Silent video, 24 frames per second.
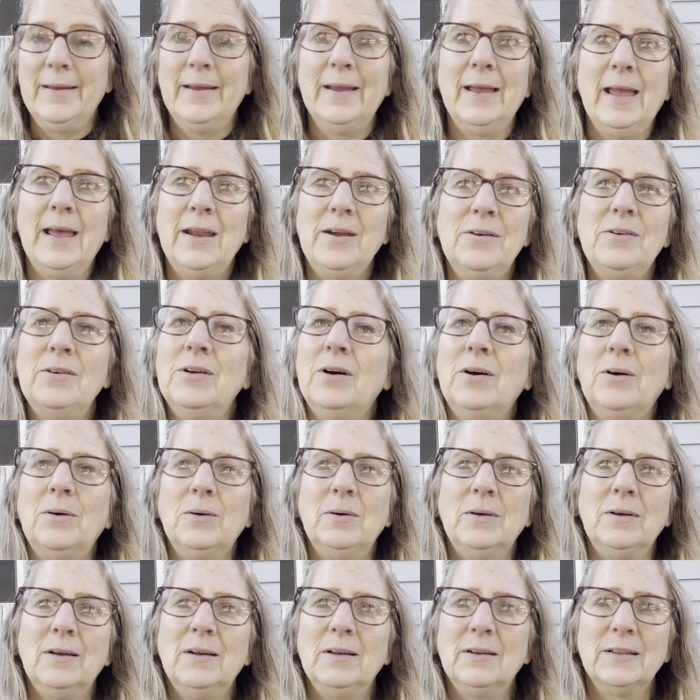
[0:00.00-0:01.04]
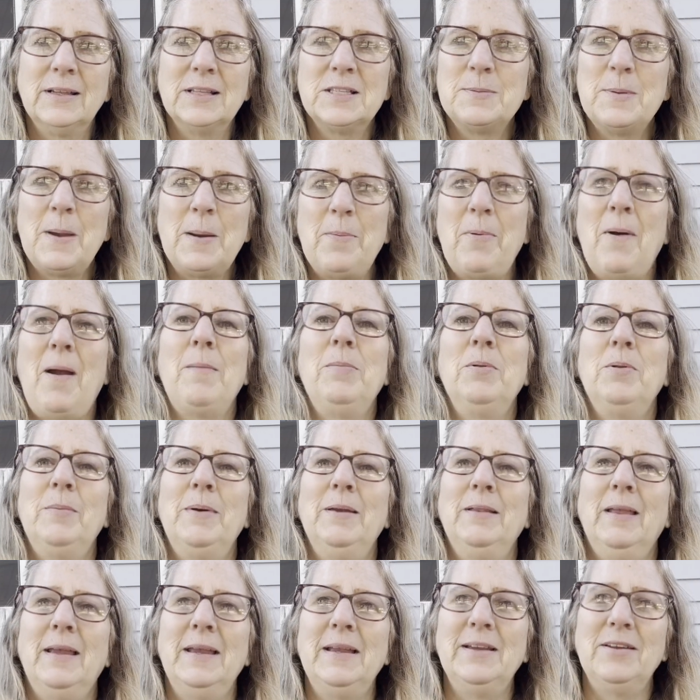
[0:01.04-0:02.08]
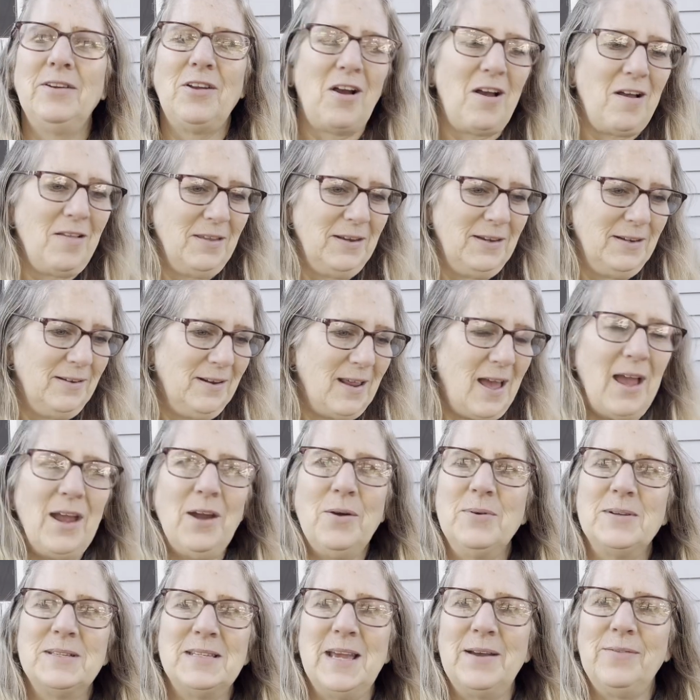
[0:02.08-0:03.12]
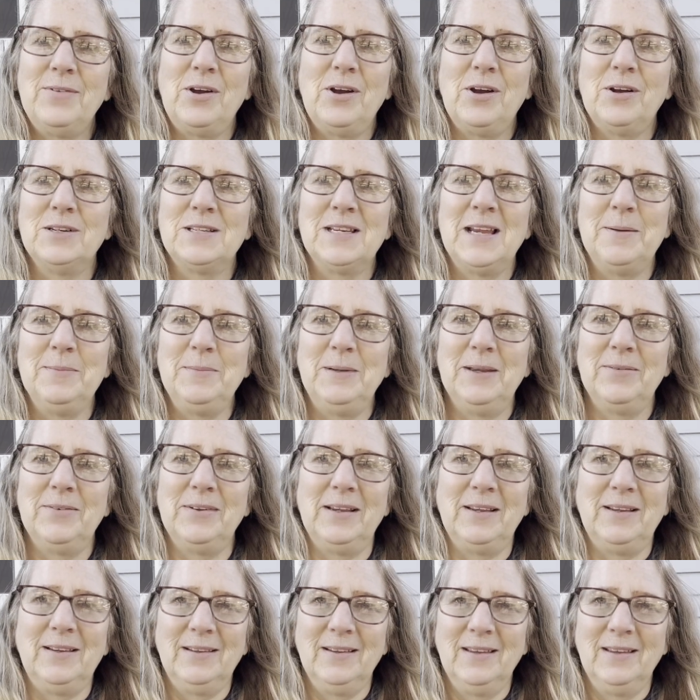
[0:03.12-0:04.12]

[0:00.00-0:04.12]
I don't know. That's my problem. I like it all, and I always have a hard time giving